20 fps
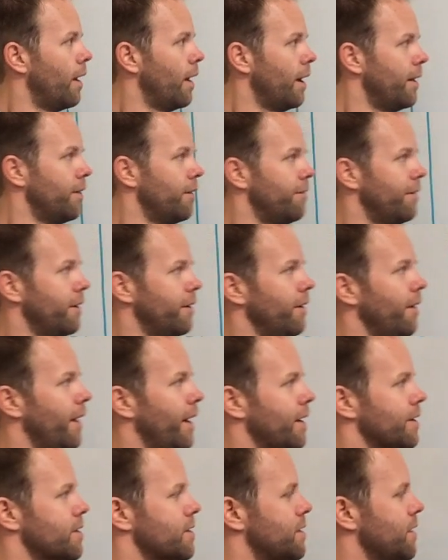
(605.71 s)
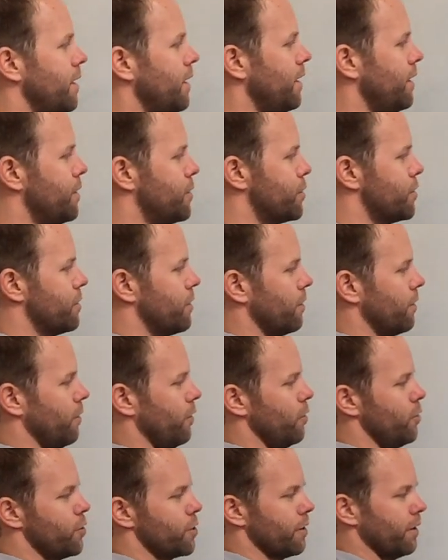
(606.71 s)
And the very last stage,
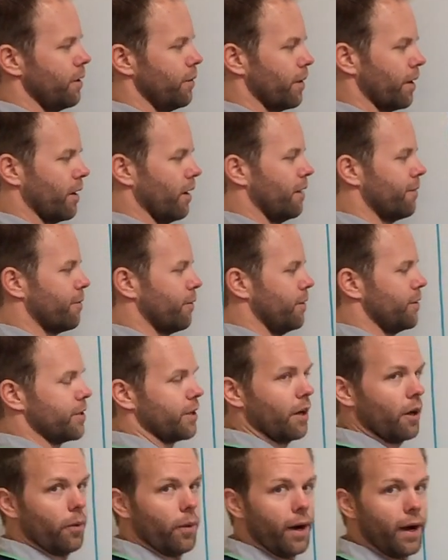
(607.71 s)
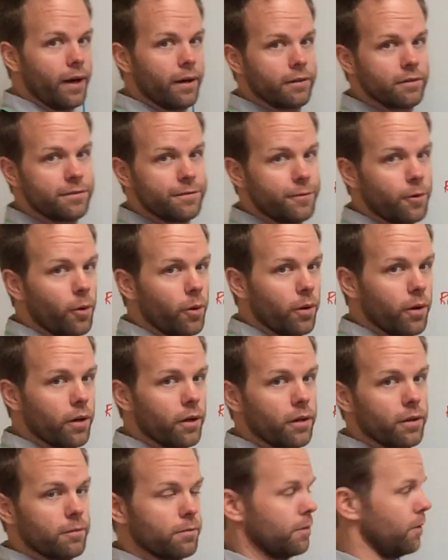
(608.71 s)
usually recoveries go on
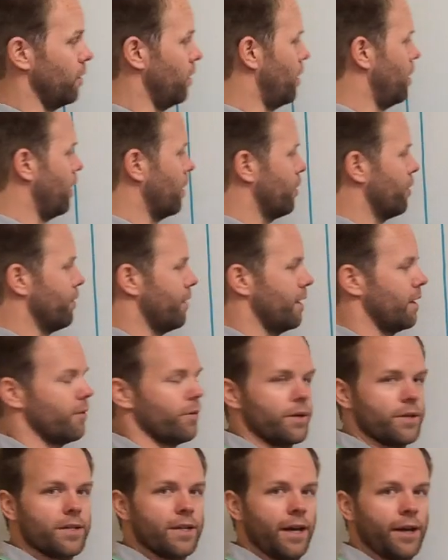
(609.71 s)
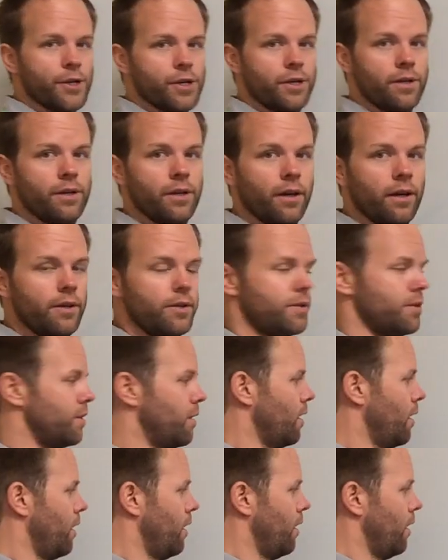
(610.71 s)
for longer than a recession does.
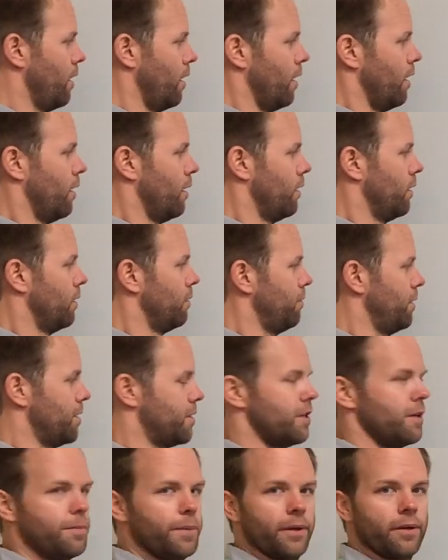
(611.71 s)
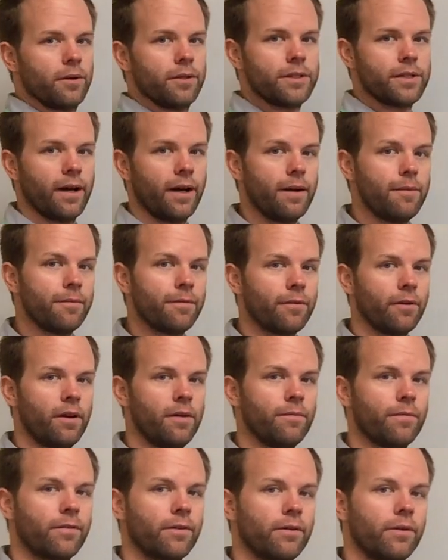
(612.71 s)
The typical time
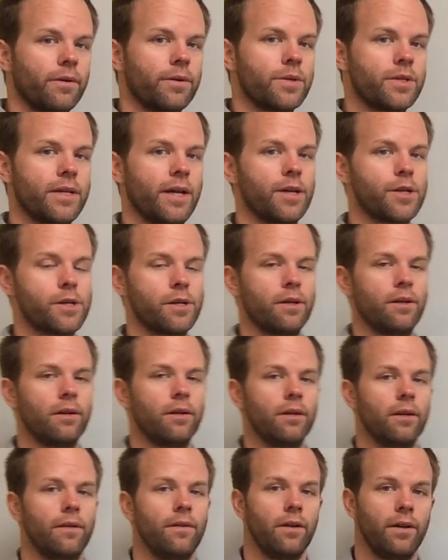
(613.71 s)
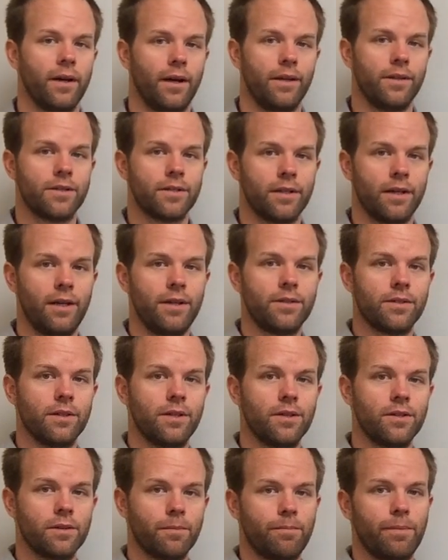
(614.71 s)
frame for a recession in the United States
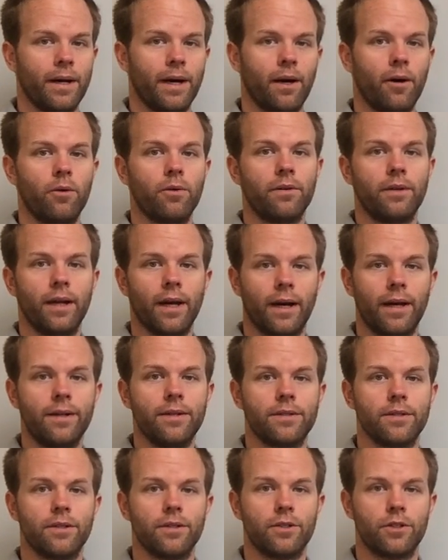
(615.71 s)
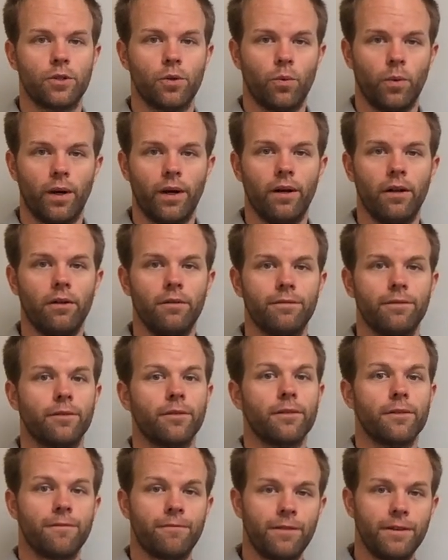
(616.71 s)
is about 9 to 12
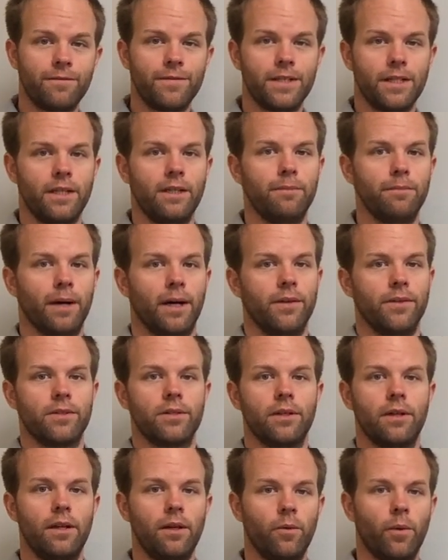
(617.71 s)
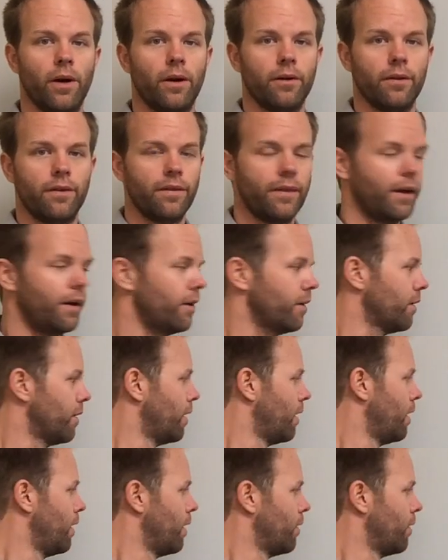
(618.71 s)
or to 15 months, anywhere in there.